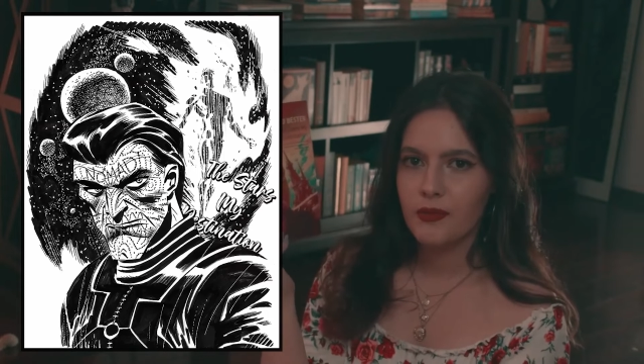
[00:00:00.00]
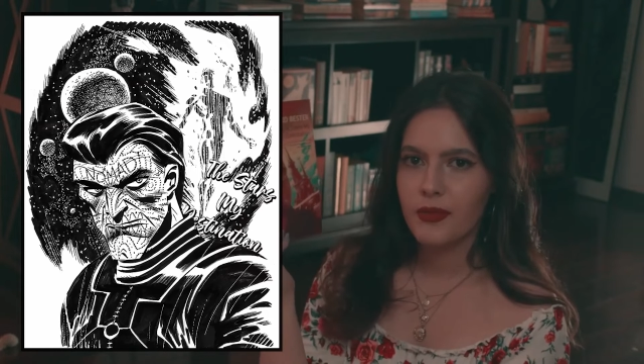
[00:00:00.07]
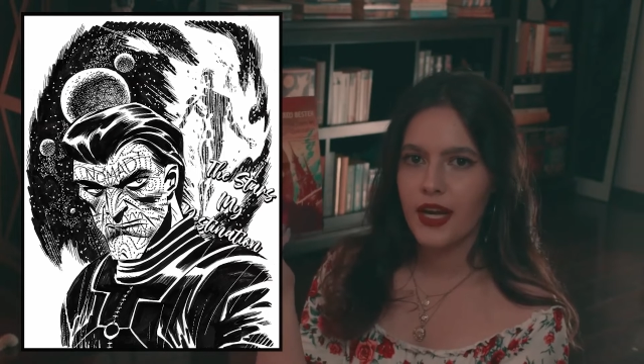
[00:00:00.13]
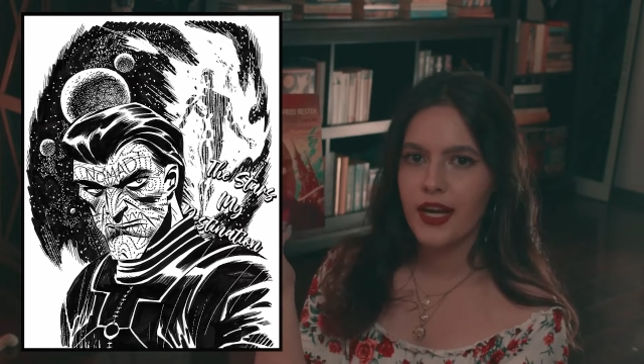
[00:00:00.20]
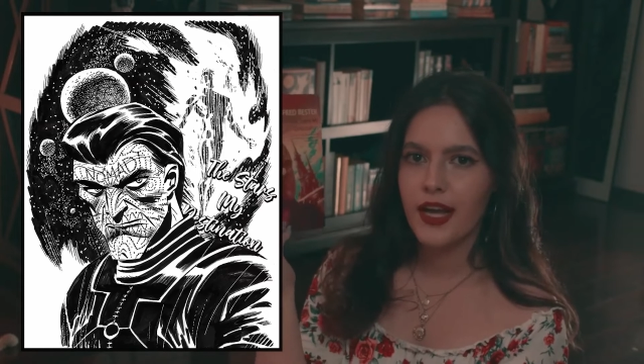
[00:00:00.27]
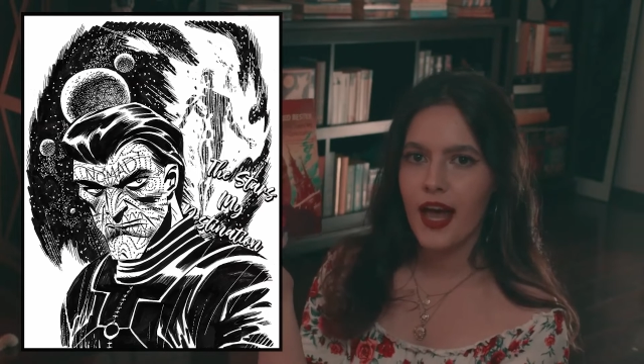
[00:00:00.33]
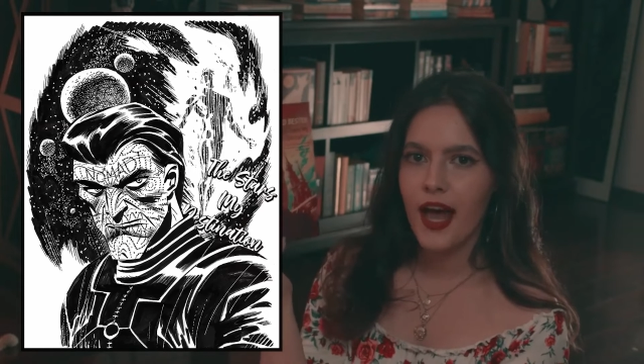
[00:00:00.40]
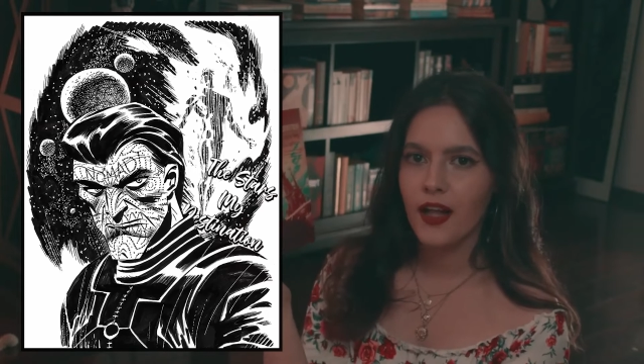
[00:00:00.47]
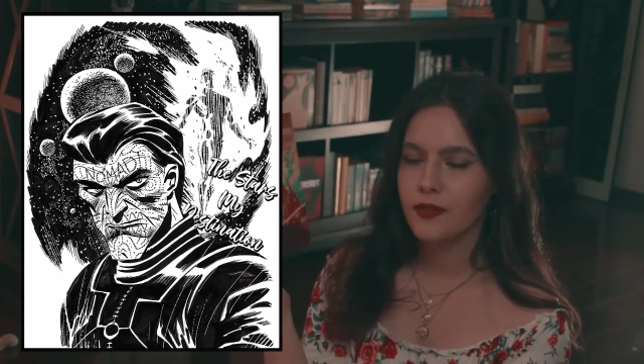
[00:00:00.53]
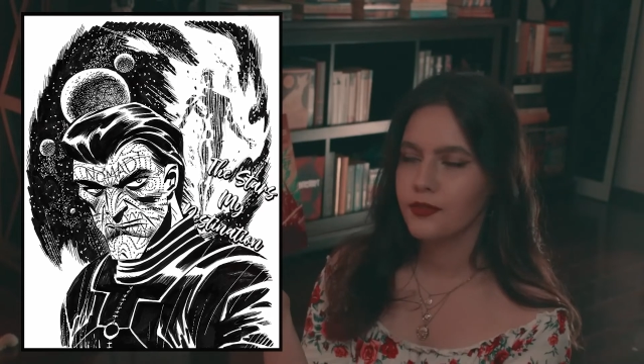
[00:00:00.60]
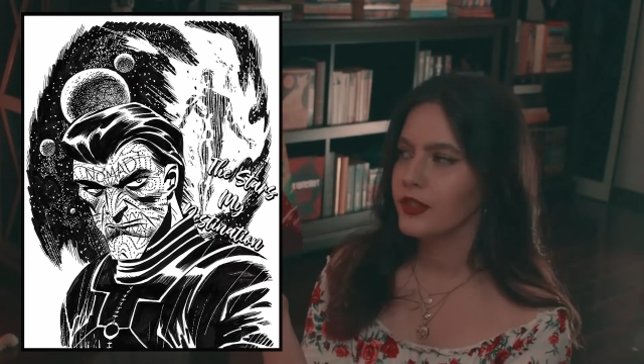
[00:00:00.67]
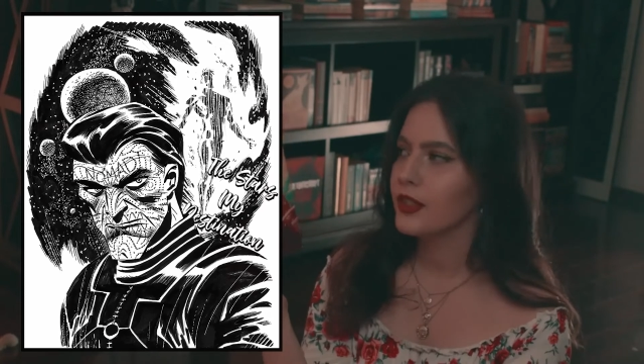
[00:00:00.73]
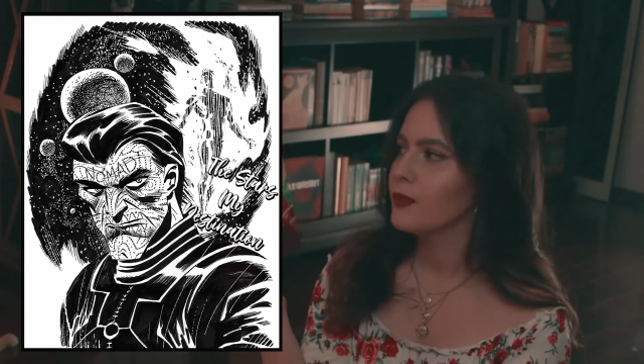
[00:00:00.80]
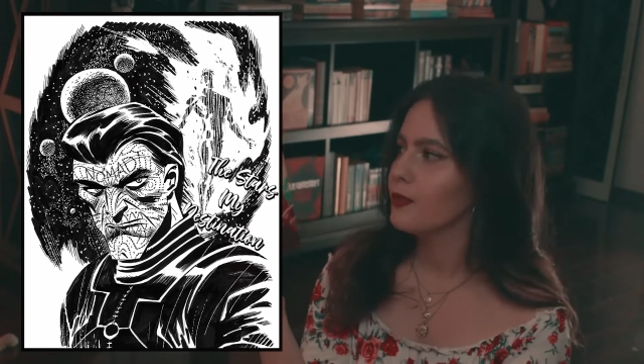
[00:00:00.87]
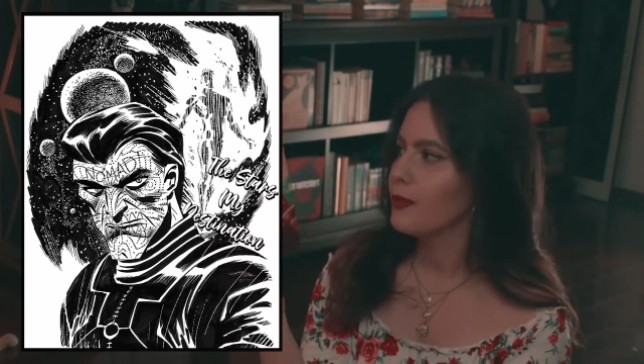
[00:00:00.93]
by
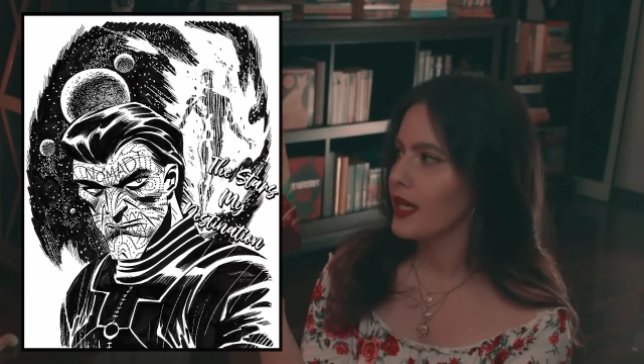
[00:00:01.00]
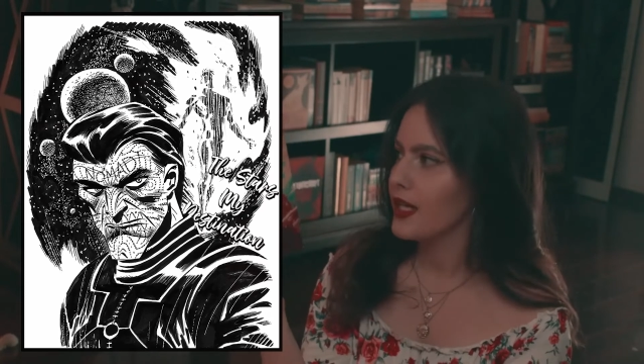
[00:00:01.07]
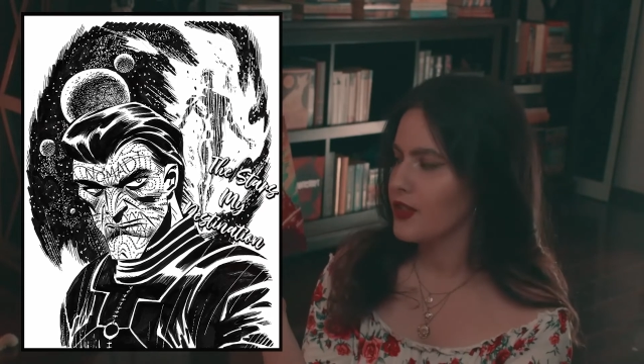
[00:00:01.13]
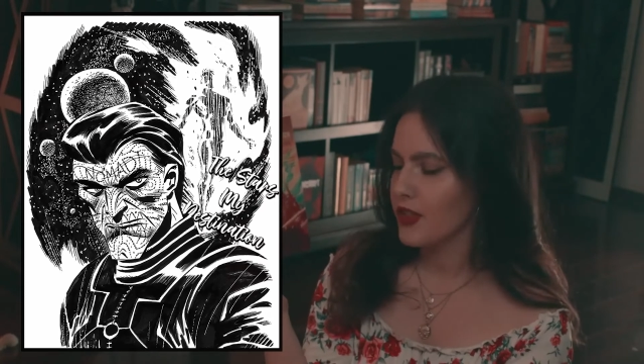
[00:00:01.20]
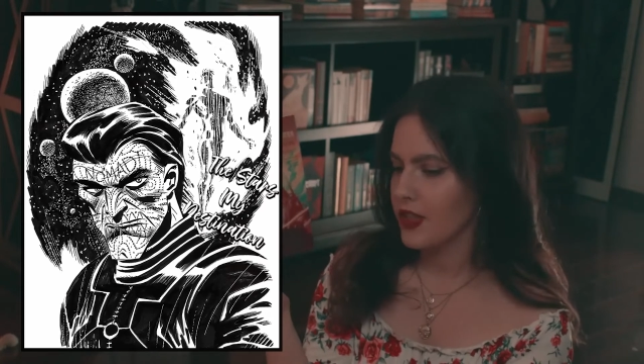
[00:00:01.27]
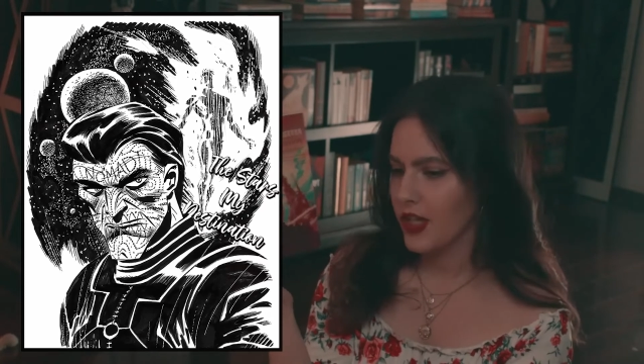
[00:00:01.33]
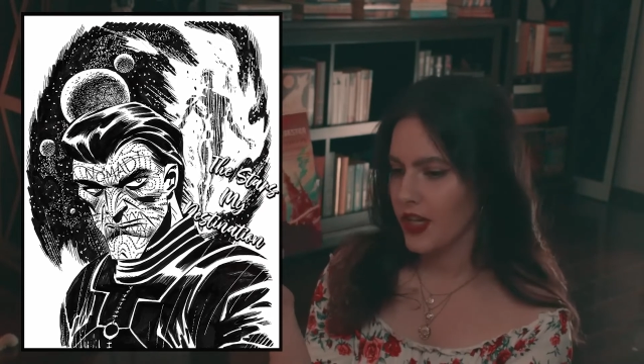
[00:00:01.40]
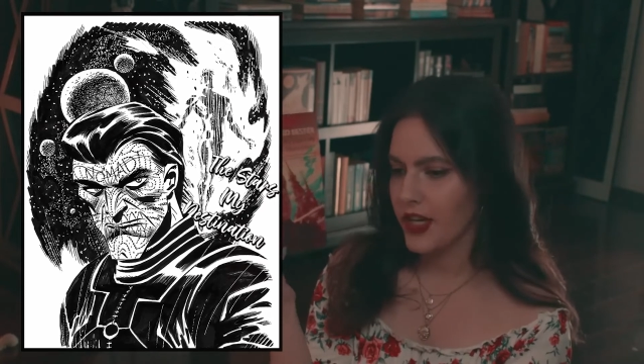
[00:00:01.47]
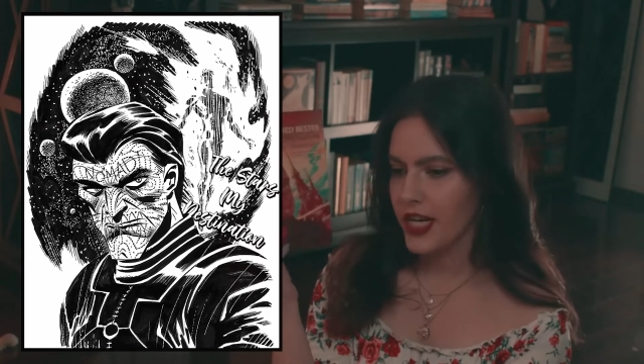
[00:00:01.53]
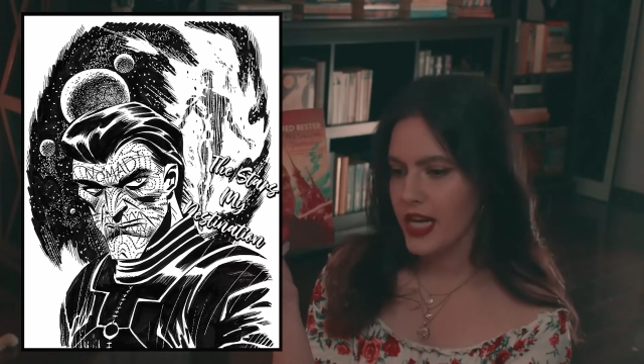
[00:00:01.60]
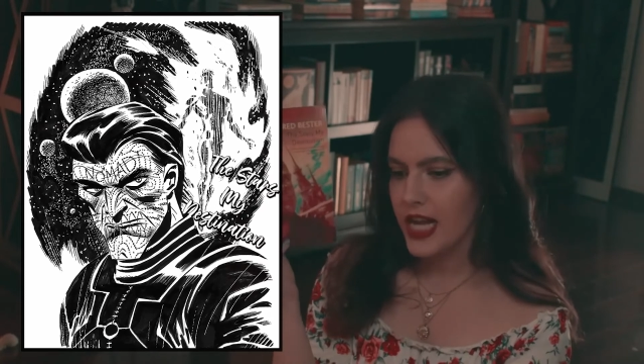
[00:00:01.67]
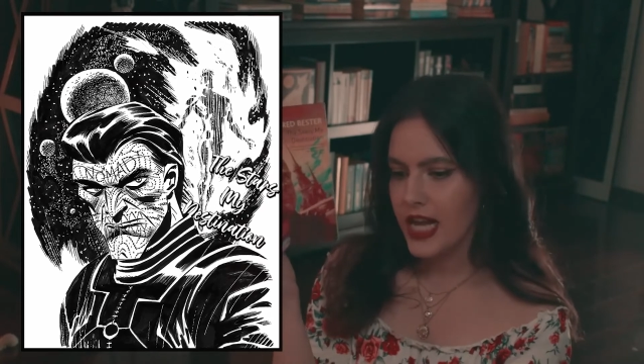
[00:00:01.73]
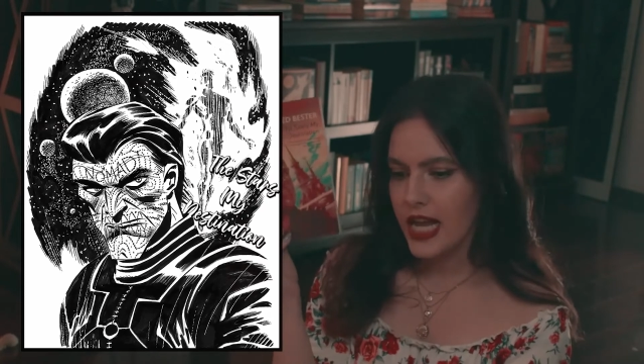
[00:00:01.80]
Alfred Bester,